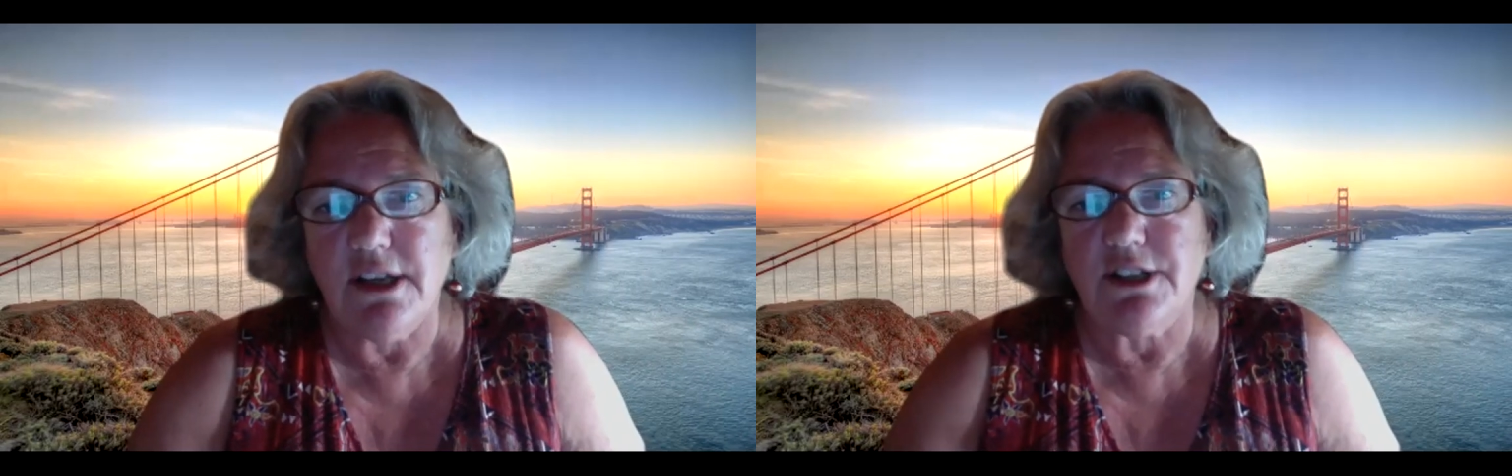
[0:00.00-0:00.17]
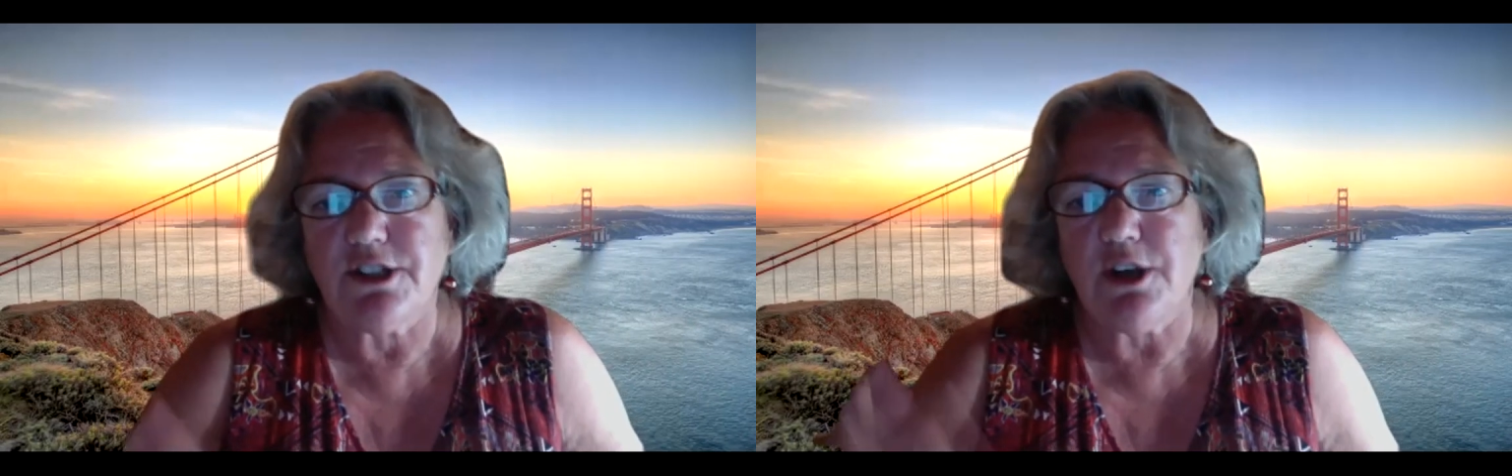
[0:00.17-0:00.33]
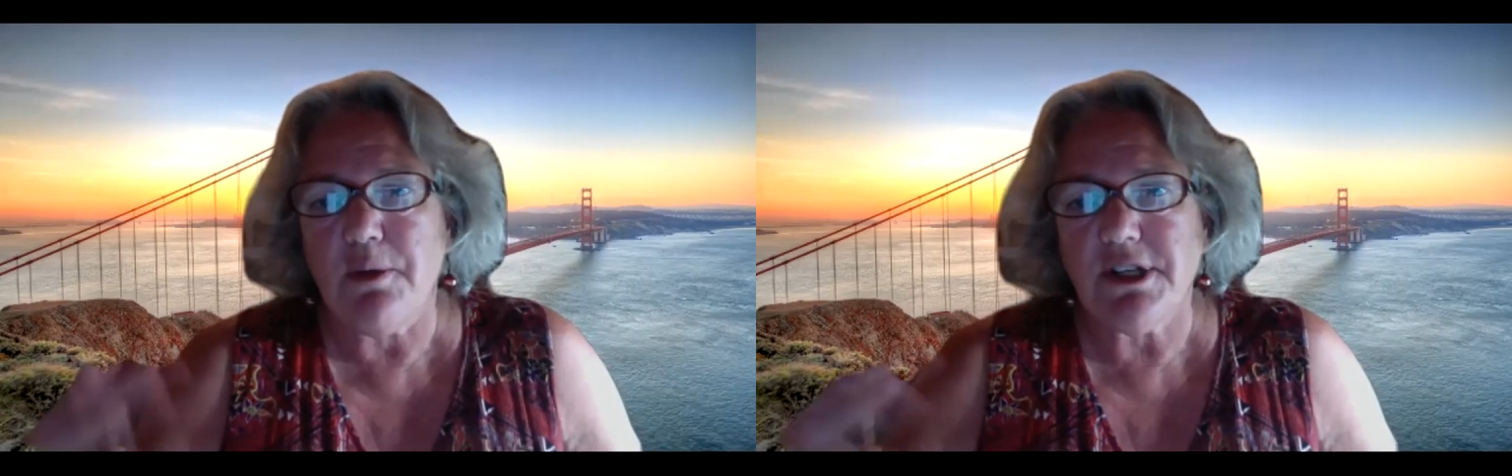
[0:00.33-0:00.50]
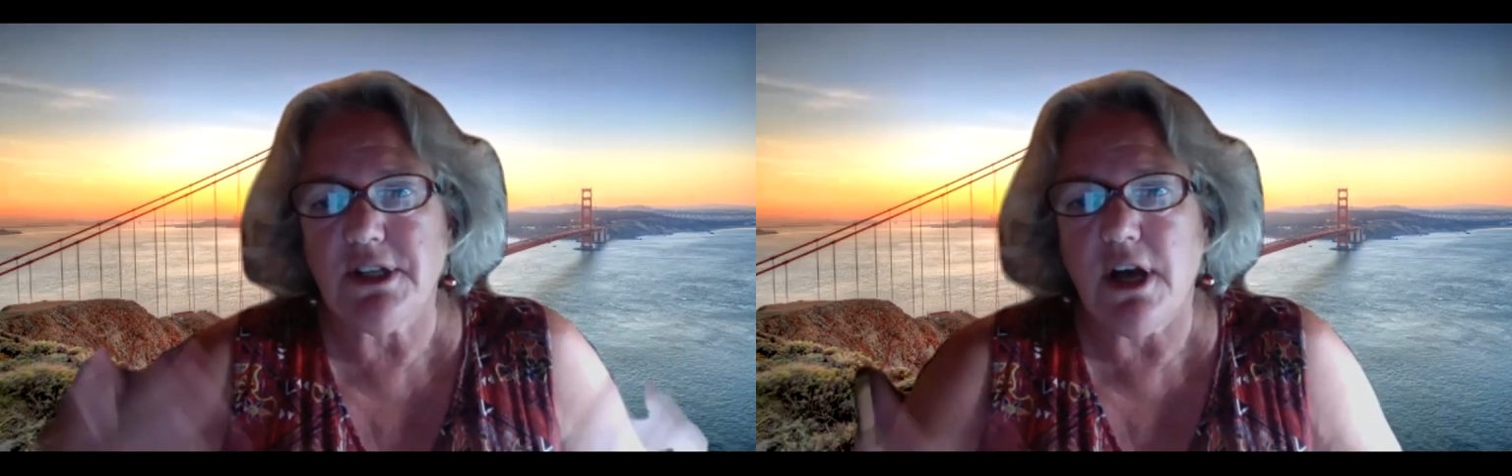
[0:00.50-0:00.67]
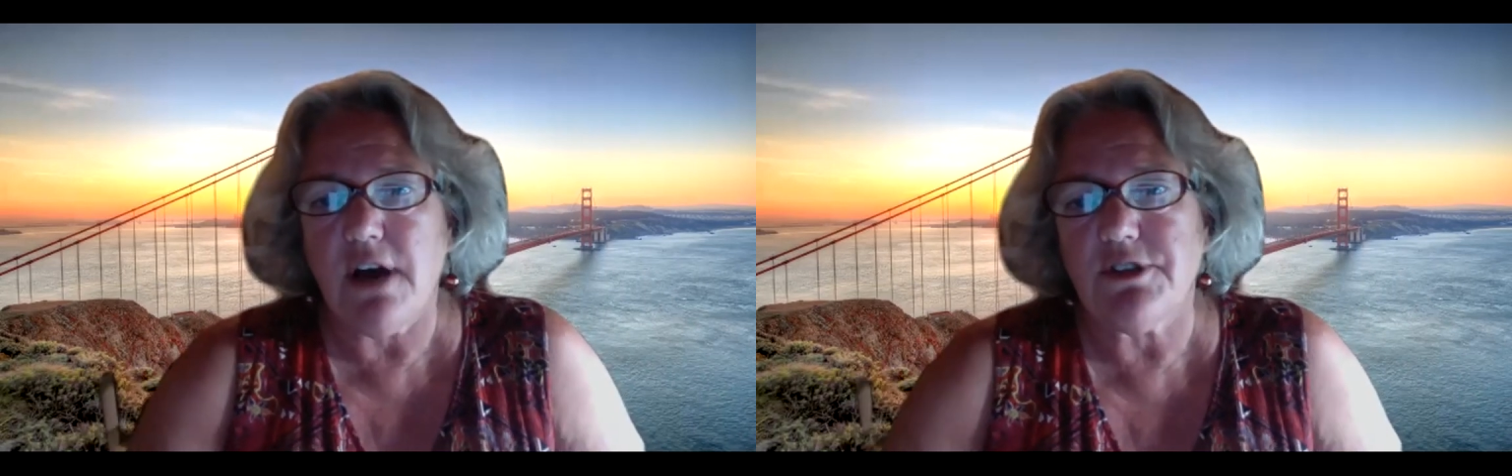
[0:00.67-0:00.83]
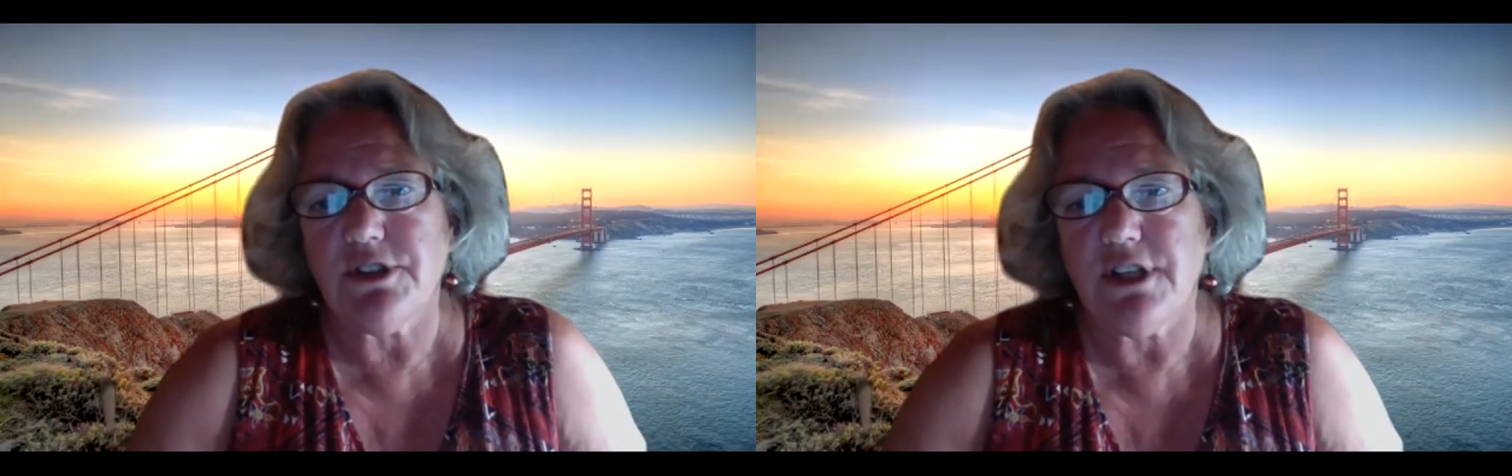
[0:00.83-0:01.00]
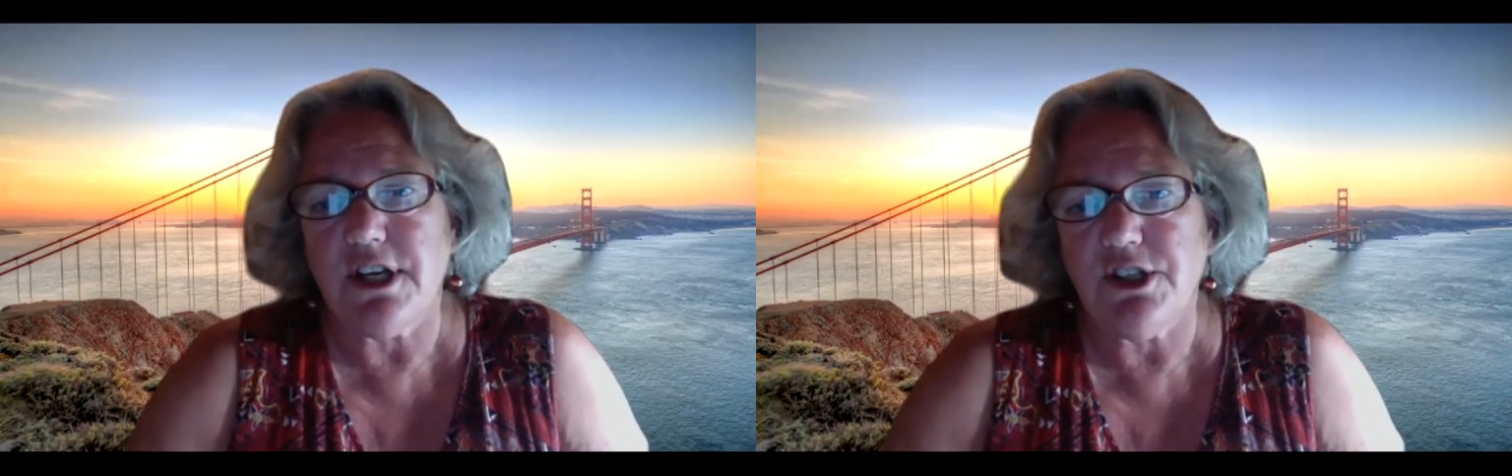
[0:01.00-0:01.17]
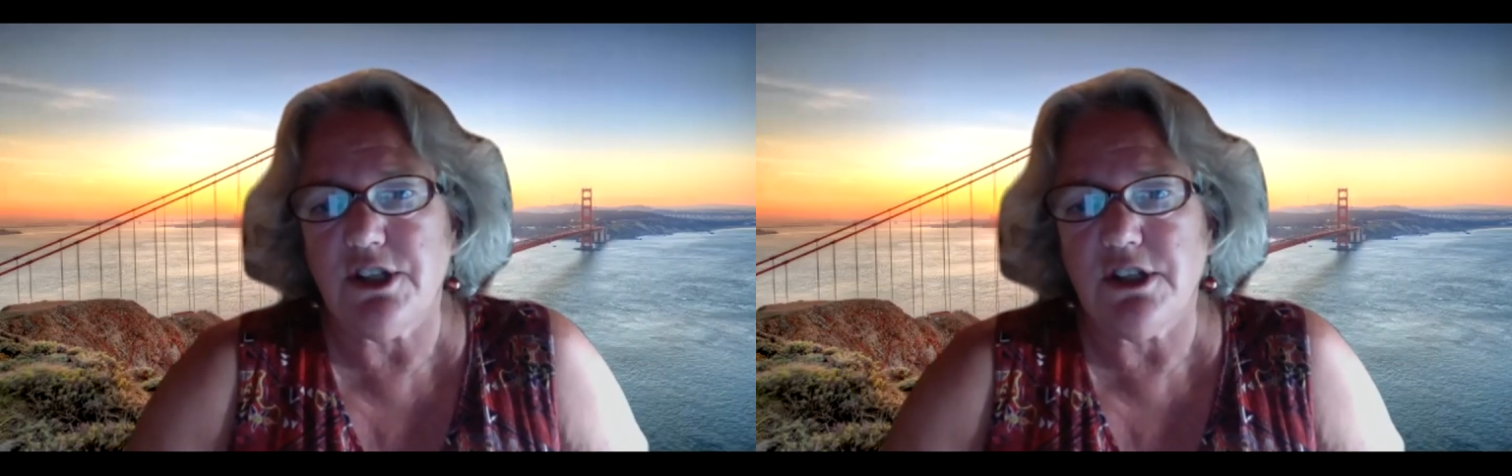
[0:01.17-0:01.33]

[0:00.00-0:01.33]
so much conversation